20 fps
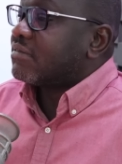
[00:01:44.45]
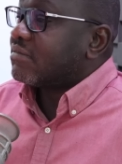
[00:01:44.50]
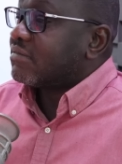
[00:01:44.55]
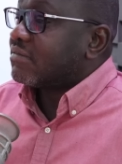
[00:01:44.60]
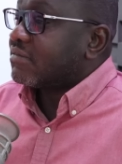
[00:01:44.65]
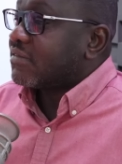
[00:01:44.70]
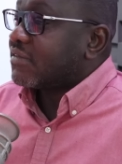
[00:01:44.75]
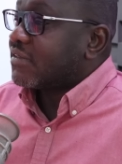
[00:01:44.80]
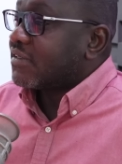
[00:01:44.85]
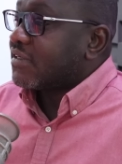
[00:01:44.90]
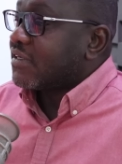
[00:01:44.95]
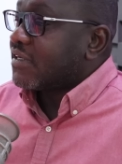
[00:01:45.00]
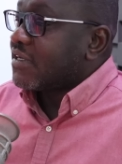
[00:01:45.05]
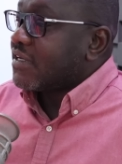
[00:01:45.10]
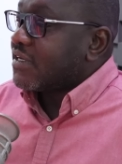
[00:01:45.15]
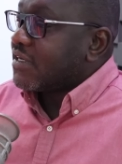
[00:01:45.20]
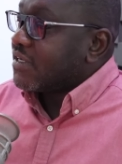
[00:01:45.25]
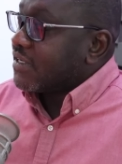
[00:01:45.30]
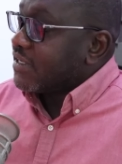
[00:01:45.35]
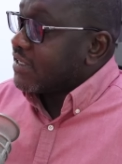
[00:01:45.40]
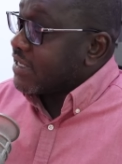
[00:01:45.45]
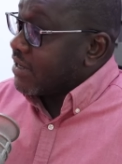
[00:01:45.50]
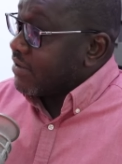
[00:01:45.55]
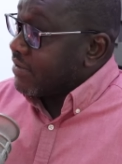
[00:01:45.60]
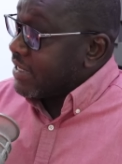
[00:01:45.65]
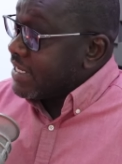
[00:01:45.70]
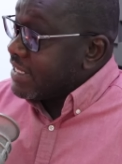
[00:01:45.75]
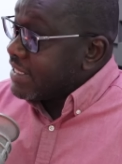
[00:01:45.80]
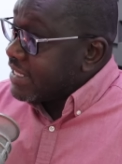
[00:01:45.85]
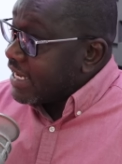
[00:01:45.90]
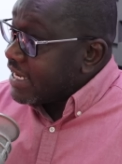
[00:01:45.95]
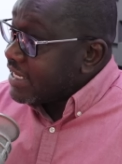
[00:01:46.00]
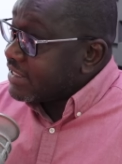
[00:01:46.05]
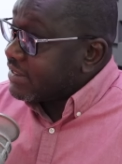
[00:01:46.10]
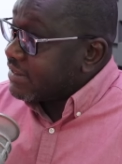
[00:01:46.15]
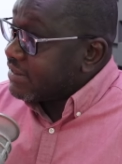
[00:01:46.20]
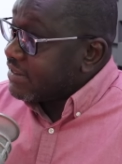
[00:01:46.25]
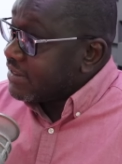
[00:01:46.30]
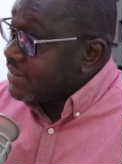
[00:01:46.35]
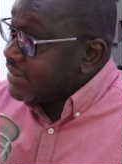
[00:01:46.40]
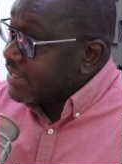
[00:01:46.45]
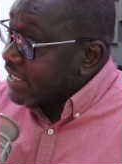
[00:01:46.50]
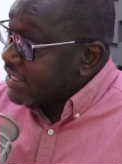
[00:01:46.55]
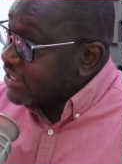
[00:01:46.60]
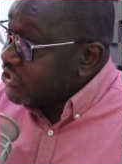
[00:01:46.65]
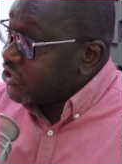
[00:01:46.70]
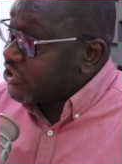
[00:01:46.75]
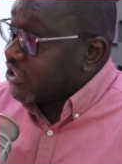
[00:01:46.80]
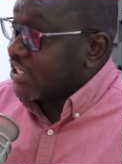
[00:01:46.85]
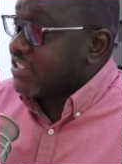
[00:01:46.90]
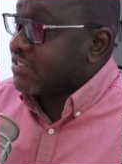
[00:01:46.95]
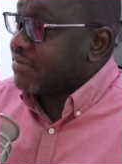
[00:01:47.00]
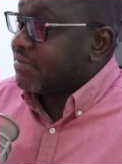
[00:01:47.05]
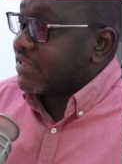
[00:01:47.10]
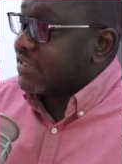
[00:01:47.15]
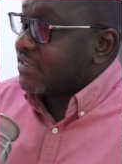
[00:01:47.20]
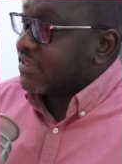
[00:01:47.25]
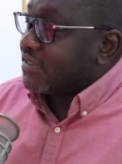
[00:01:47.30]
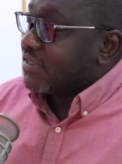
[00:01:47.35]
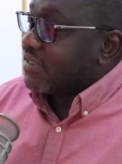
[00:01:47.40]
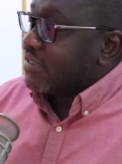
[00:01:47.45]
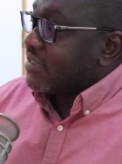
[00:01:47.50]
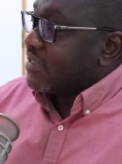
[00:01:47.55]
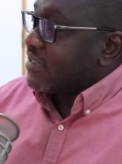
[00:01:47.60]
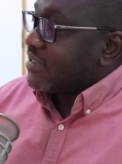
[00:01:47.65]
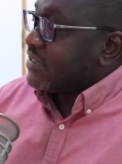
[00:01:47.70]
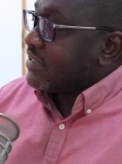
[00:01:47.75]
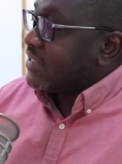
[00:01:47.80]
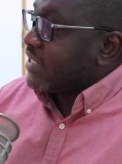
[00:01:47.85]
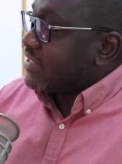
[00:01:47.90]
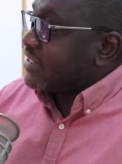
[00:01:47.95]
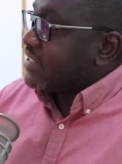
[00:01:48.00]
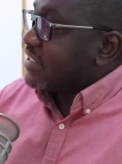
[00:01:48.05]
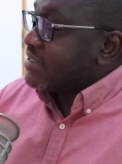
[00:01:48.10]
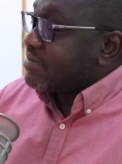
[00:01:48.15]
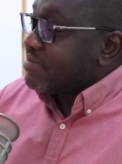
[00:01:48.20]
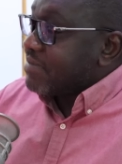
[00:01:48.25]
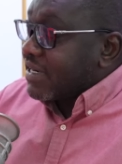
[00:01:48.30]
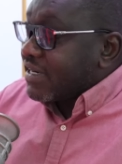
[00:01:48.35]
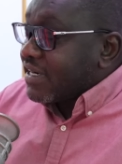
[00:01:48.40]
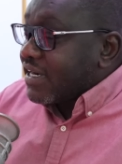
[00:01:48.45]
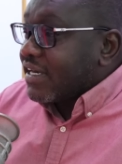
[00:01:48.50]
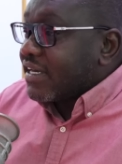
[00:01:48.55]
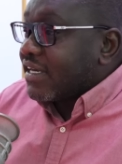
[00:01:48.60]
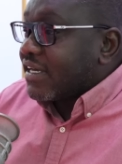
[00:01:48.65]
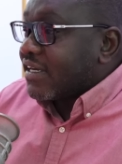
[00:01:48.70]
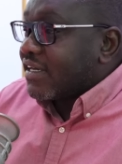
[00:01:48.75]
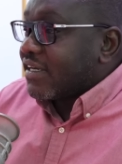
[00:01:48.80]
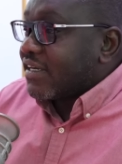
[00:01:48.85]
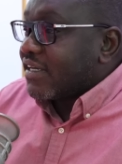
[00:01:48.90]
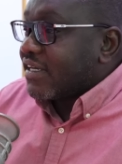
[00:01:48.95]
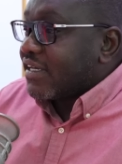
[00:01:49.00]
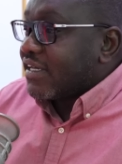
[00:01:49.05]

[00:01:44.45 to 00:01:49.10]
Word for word: Right now, in that in that judgment, Justice Maraga,